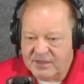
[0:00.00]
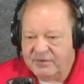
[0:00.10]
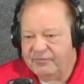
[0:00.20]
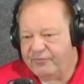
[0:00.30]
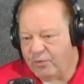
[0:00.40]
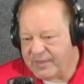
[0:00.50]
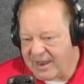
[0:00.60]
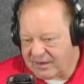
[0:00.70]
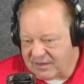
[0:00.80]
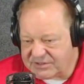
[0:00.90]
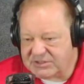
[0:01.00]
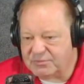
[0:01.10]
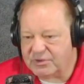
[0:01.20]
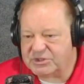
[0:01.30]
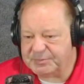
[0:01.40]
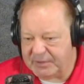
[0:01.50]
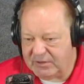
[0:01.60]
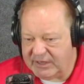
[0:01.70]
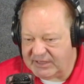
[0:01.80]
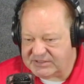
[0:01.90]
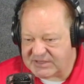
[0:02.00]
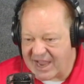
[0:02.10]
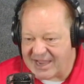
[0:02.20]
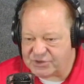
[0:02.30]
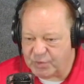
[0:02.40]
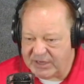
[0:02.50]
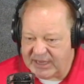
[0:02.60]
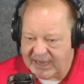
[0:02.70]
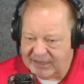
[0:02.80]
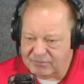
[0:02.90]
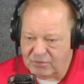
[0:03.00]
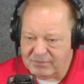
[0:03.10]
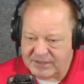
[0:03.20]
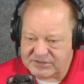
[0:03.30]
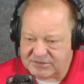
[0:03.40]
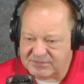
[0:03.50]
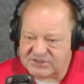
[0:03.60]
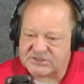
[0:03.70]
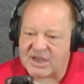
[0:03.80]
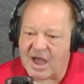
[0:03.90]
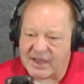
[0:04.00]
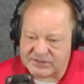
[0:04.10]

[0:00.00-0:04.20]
for that customer experience as we gain momentum and size.